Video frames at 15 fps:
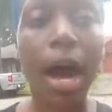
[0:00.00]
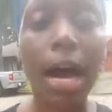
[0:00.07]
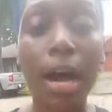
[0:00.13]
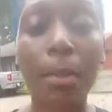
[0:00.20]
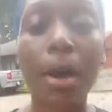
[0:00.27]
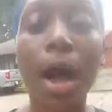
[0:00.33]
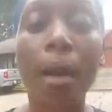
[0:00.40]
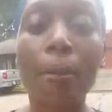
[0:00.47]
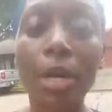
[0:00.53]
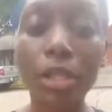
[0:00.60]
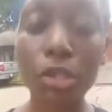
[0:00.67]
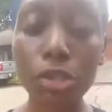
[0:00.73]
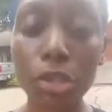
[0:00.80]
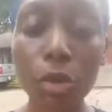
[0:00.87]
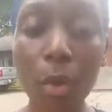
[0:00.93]
Um,
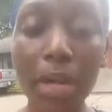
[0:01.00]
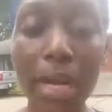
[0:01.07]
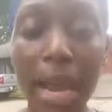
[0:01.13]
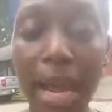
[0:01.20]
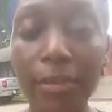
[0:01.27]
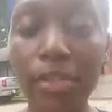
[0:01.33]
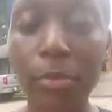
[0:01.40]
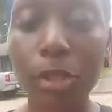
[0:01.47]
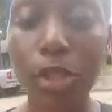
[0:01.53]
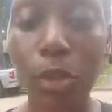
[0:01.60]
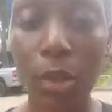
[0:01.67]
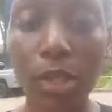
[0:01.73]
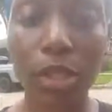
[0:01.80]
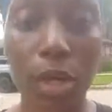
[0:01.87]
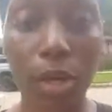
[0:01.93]
but you do want to have some
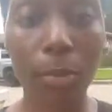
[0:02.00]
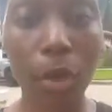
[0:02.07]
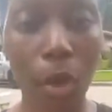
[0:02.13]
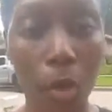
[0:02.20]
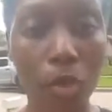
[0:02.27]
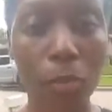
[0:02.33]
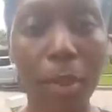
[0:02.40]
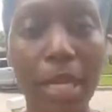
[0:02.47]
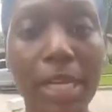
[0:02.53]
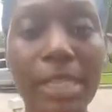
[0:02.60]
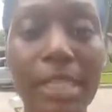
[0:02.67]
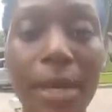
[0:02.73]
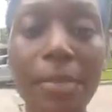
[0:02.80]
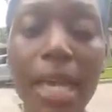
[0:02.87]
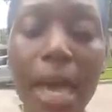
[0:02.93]
short term goals
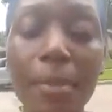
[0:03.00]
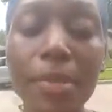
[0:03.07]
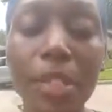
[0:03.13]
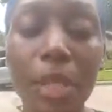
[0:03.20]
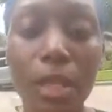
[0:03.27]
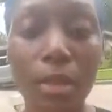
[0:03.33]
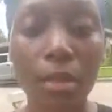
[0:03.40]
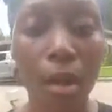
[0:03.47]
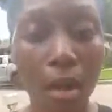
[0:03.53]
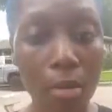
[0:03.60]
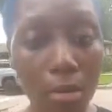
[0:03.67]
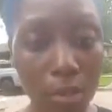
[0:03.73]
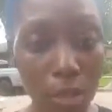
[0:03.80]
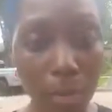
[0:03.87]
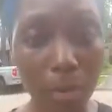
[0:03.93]
because sometimes the
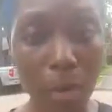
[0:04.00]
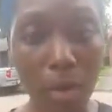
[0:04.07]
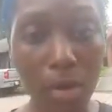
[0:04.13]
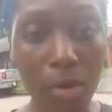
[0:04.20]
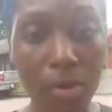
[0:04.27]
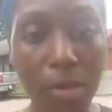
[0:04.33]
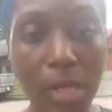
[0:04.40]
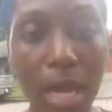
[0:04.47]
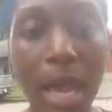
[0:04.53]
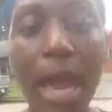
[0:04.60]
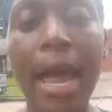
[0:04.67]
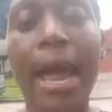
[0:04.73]
long term goals,